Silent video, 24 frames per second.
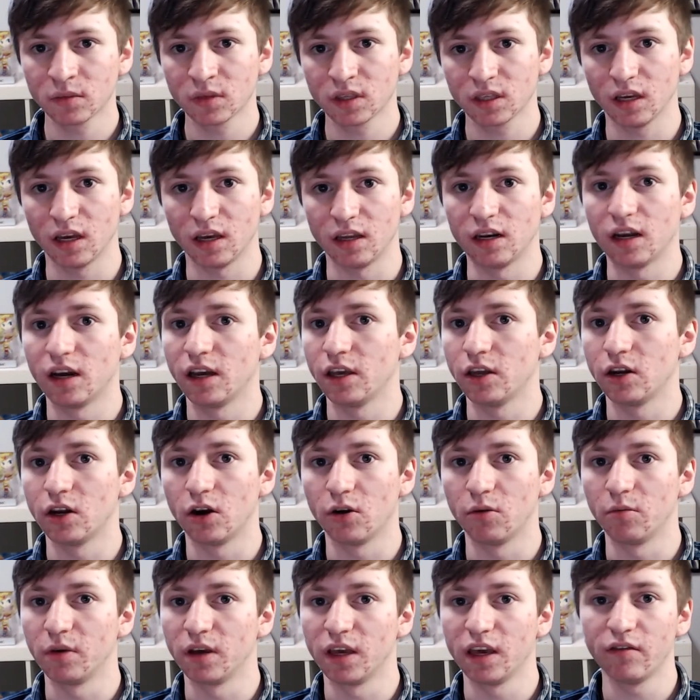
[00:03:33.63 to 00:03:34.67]
and, uh, you
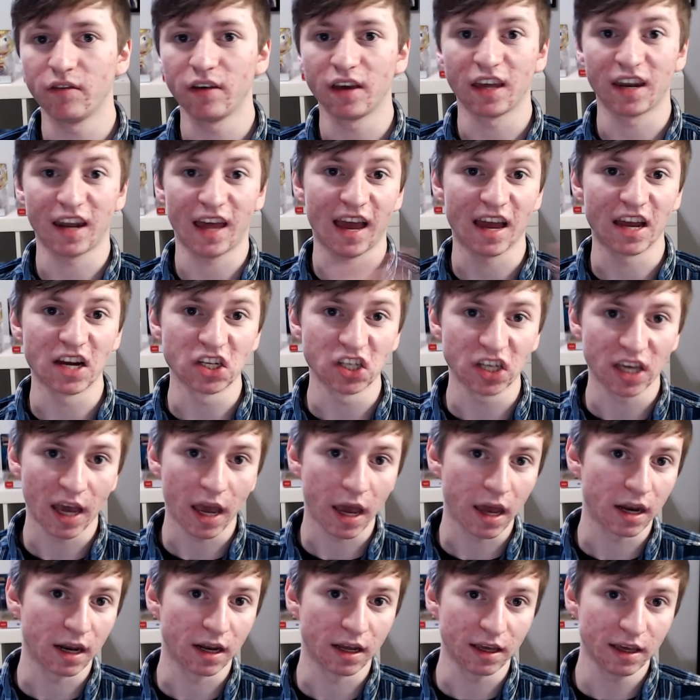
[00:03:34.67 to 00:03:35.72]
know, giving an
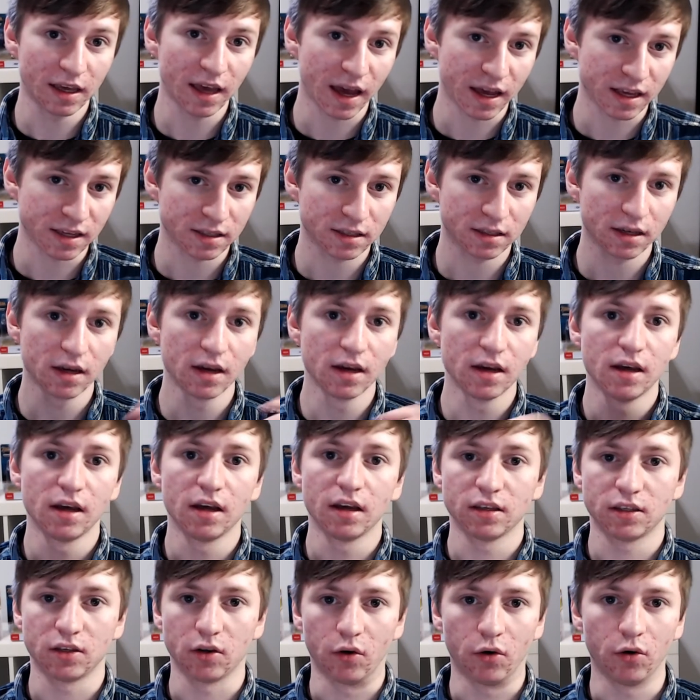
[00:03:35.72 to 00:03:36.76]
educated guess,
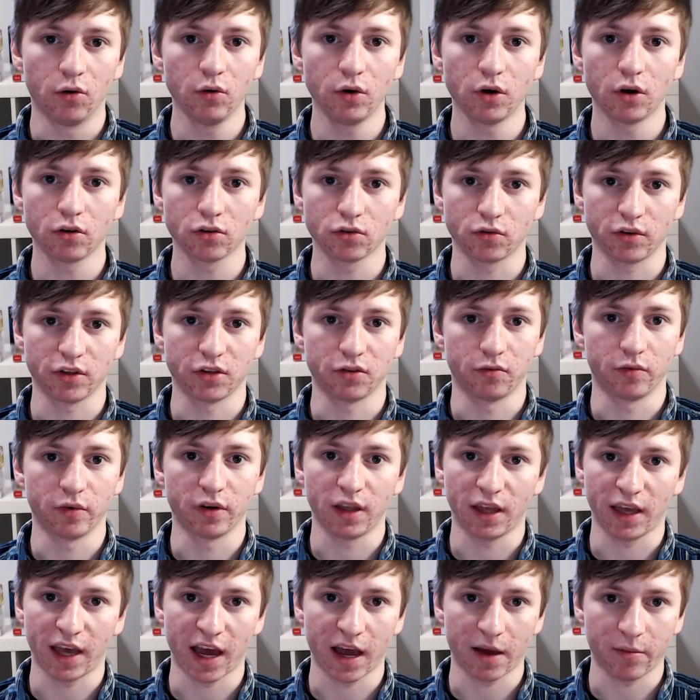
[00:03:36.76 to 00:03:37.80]
so who knows what's
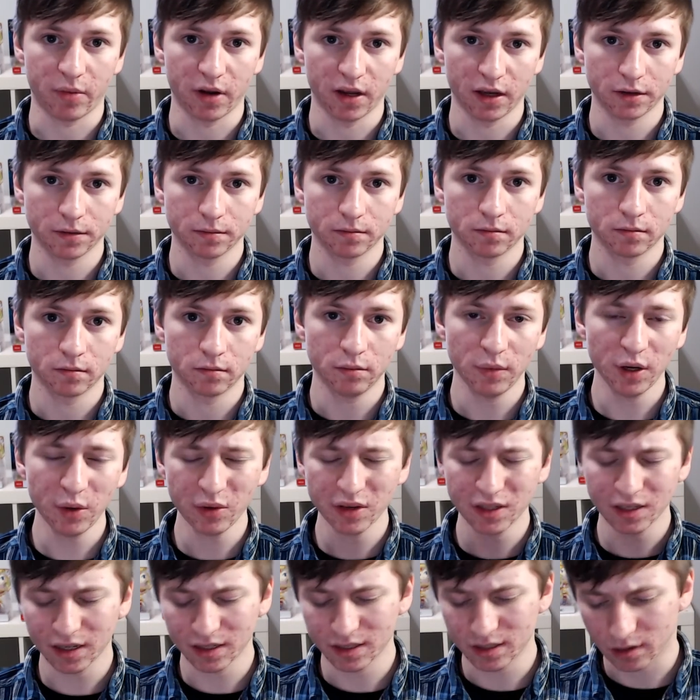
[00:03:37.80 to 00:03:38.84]
really happening. But
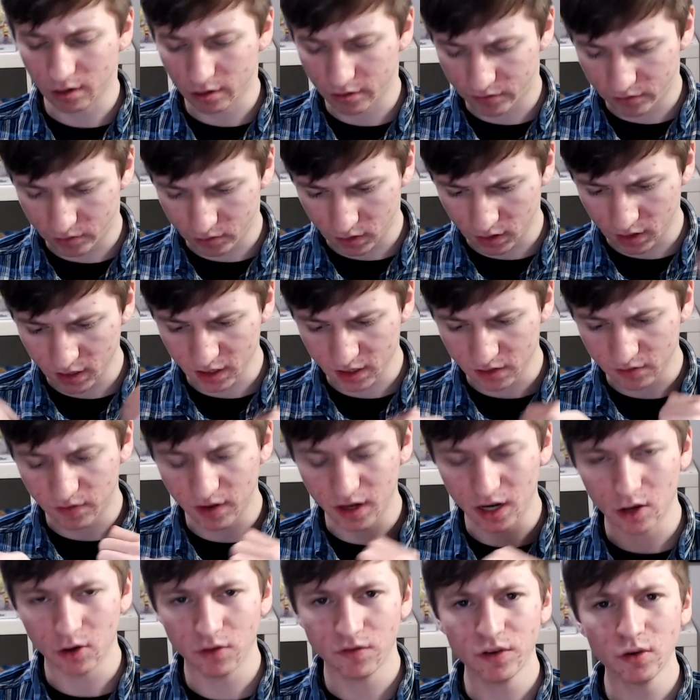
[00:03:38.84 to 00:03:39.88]
anyways, guys, that's all for this
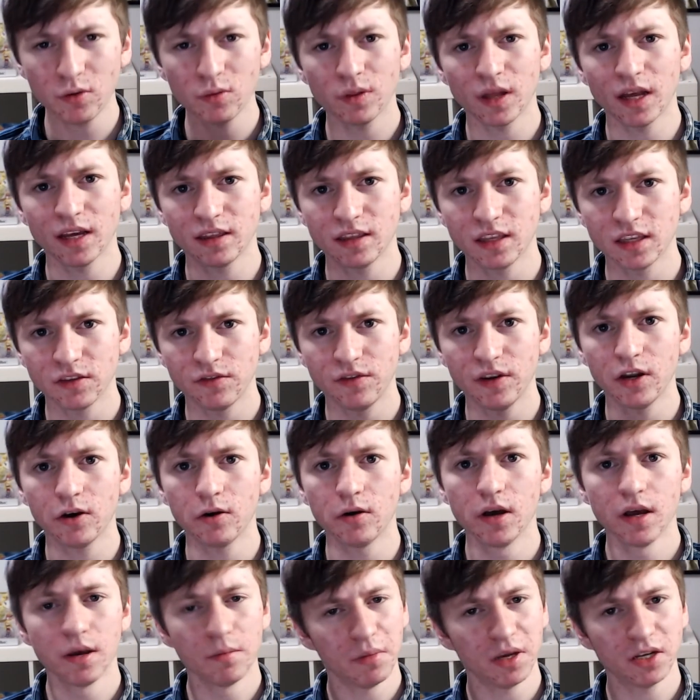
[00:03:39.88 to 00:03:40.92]
video. If you like this
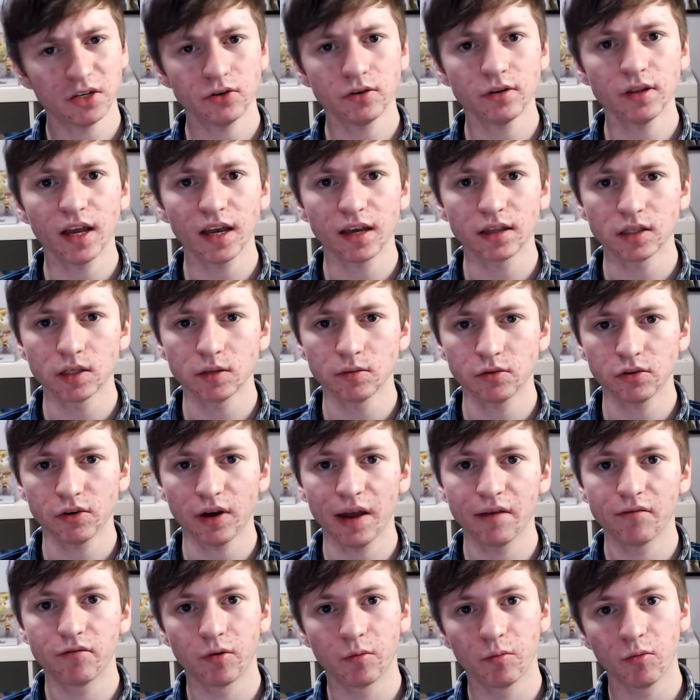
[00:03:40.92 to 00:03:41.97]
video, make sure to like and
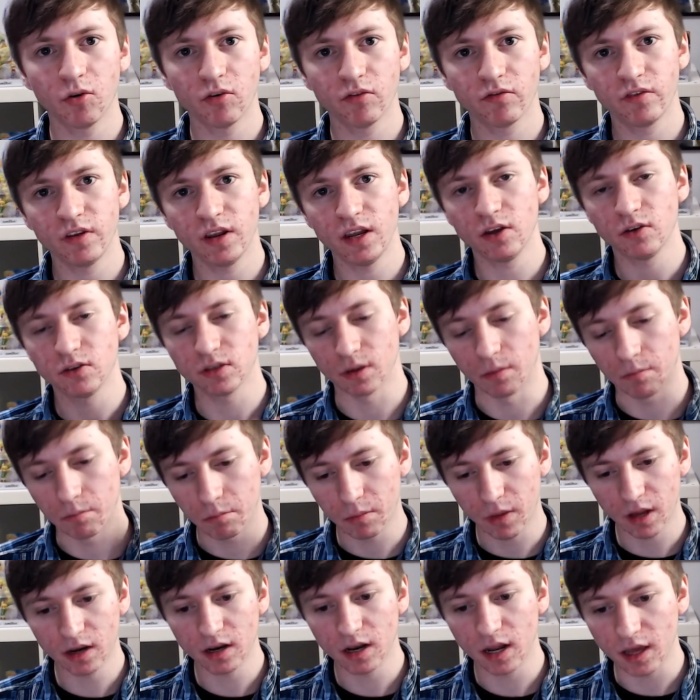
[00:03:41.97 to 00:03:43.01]
subscribe for more videos
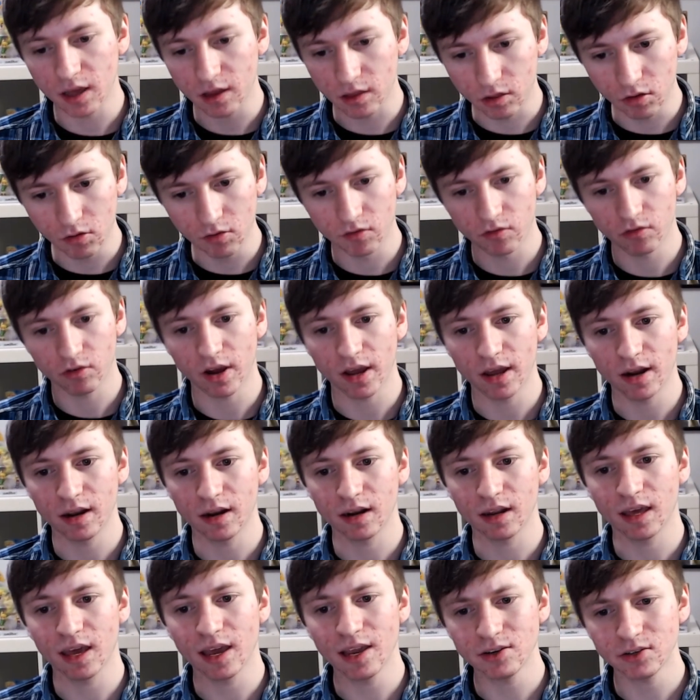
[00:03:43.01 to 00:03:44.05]
Monday through Friday
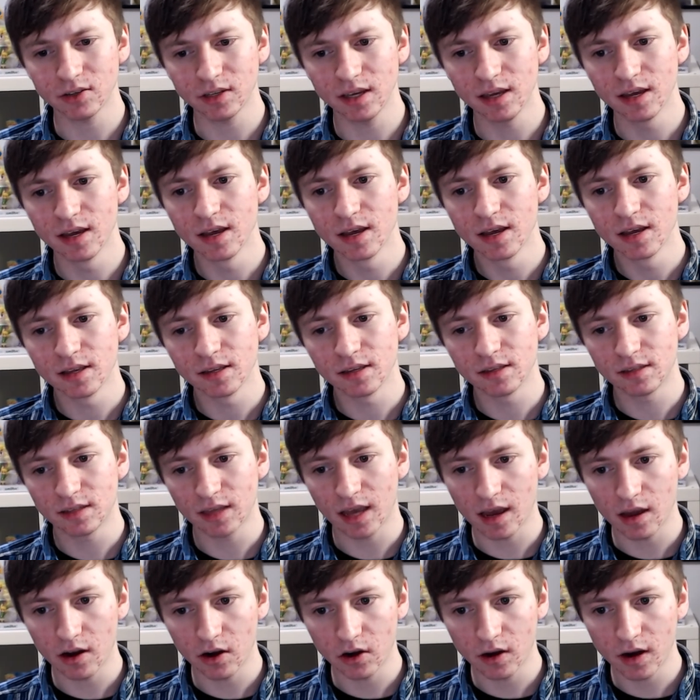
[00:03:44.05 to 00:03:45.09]
and occasionally
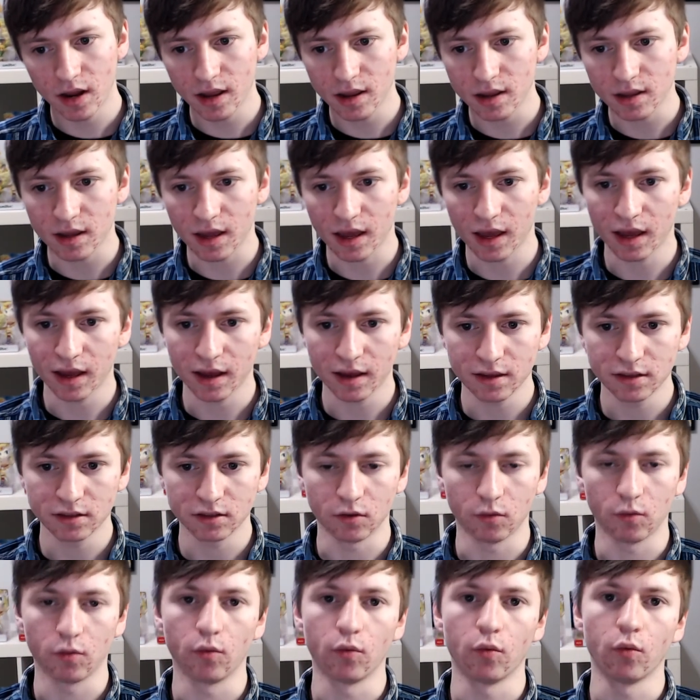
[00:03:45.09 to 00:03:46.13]
Saturday as
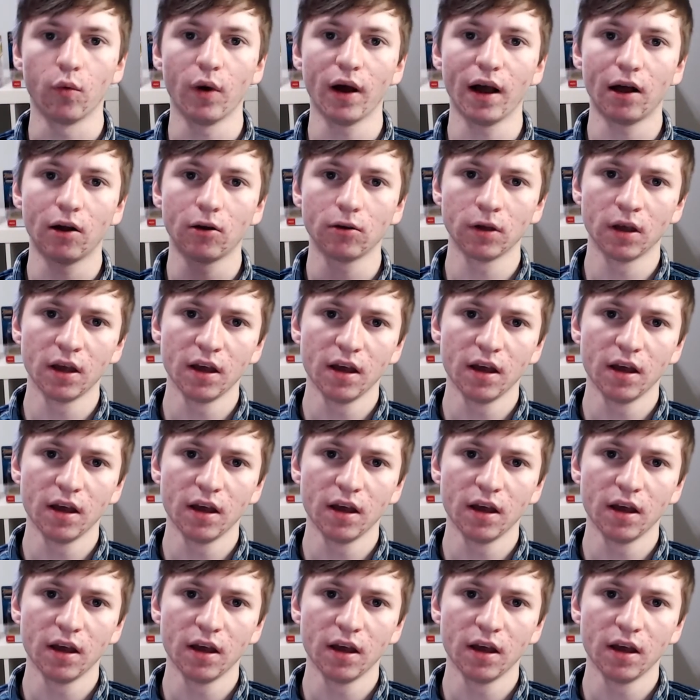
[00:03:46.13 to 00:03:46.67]
well.